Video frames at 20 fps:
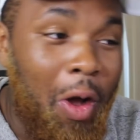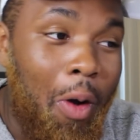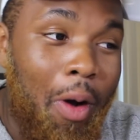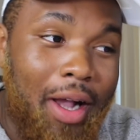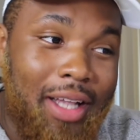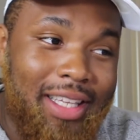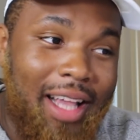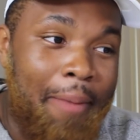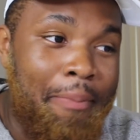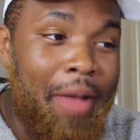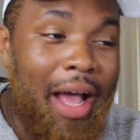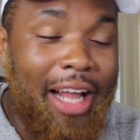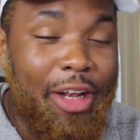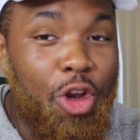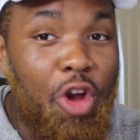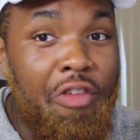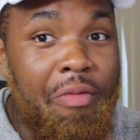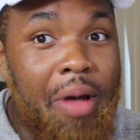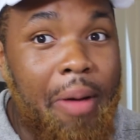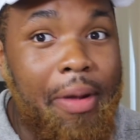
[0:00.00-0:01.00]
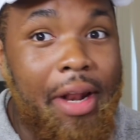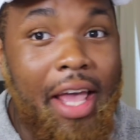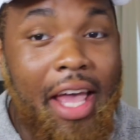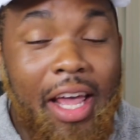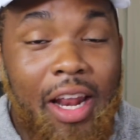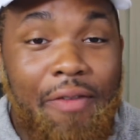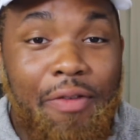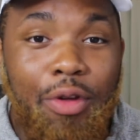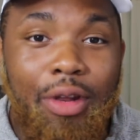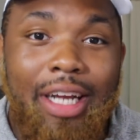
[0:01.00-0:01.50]
on because I, I do remember the
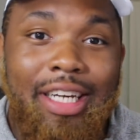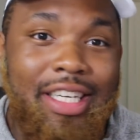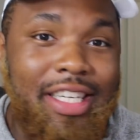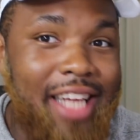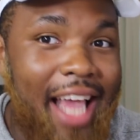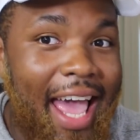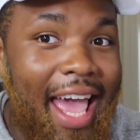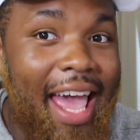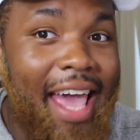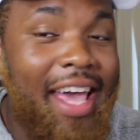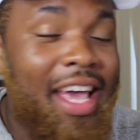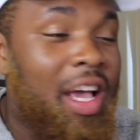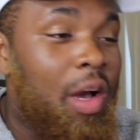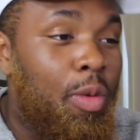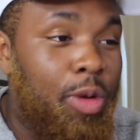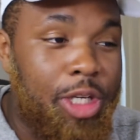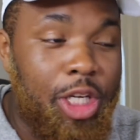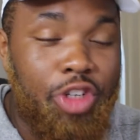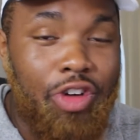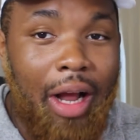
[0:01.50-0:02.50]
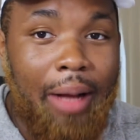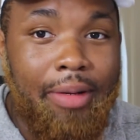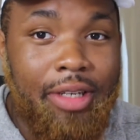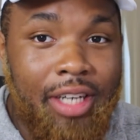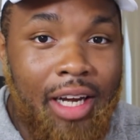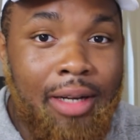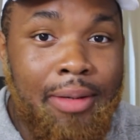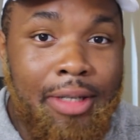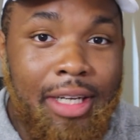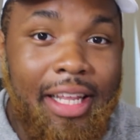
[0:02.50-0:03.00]
interview that she had when she dropped
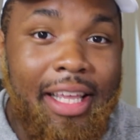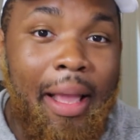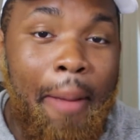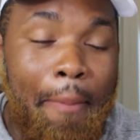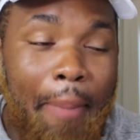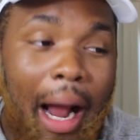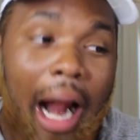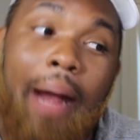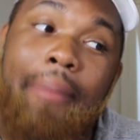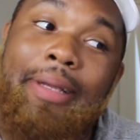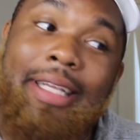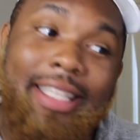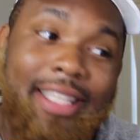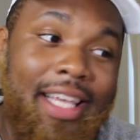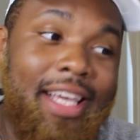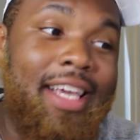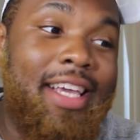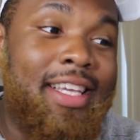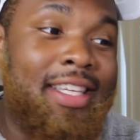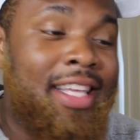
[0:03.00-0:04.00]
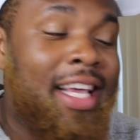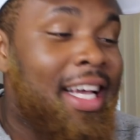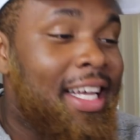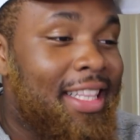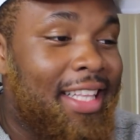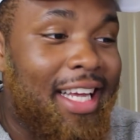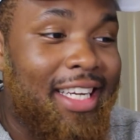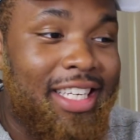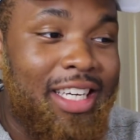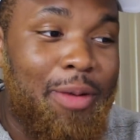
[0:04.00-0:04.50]
Chun-Li and Barbie things.
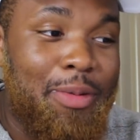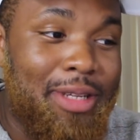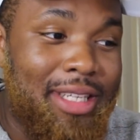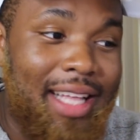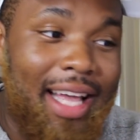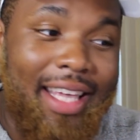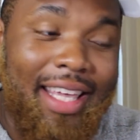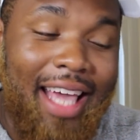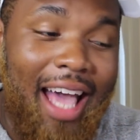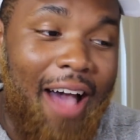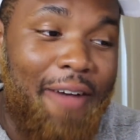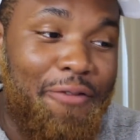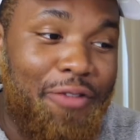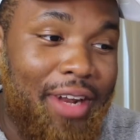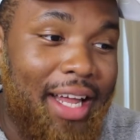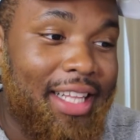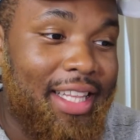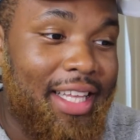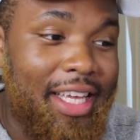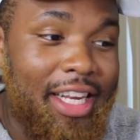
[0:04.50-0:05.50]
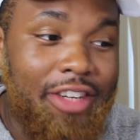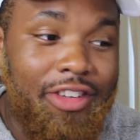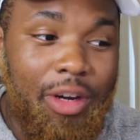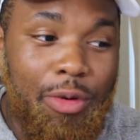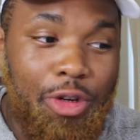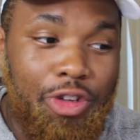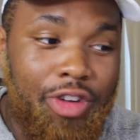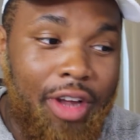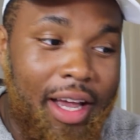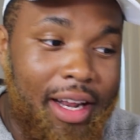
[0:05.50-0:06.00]
That she was like, "Yeah, I feel like the industry
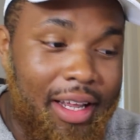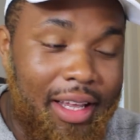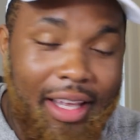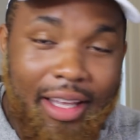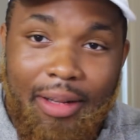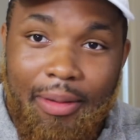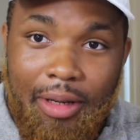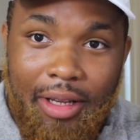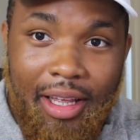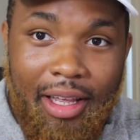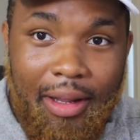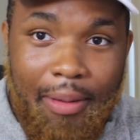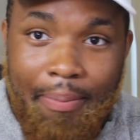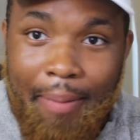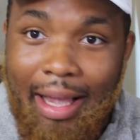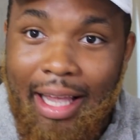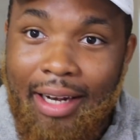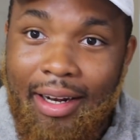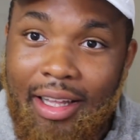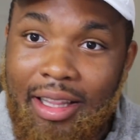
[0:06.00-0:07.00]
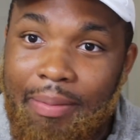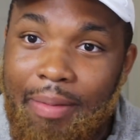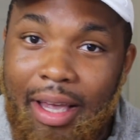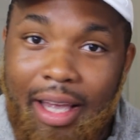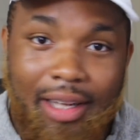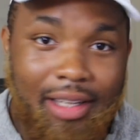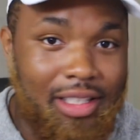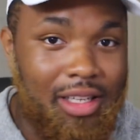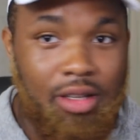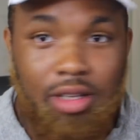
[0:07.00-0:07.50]
was trying to get get make another me."
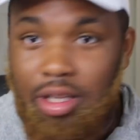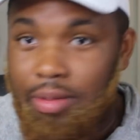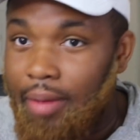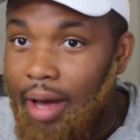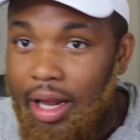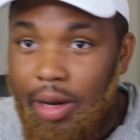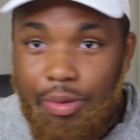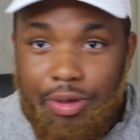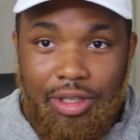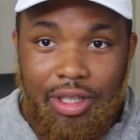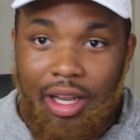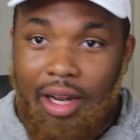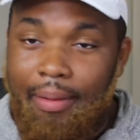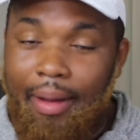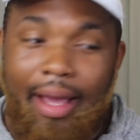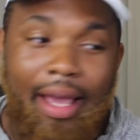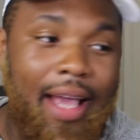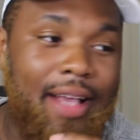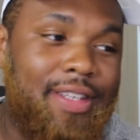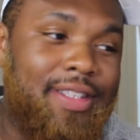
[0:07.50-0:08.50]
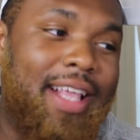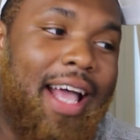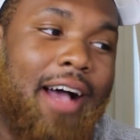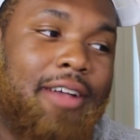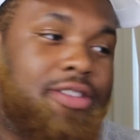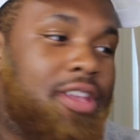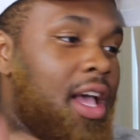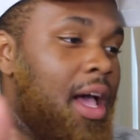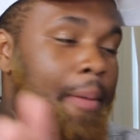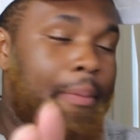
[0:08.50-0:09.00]
And said somebody was stealing my
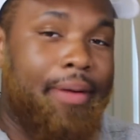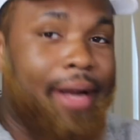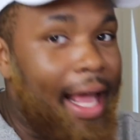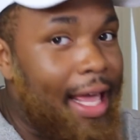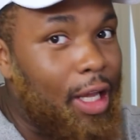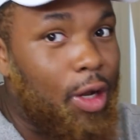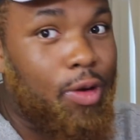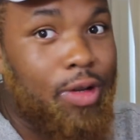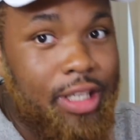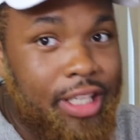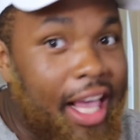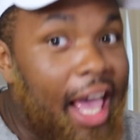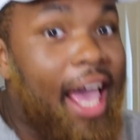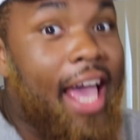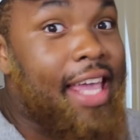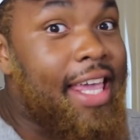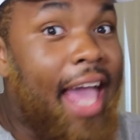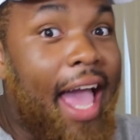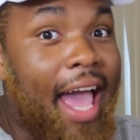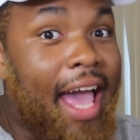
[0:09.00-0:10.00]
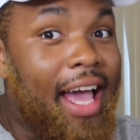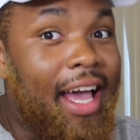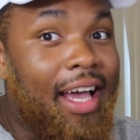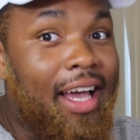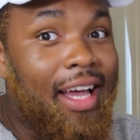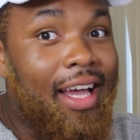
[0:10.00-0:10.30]
hairstyles, but I ain't gonna say it yet.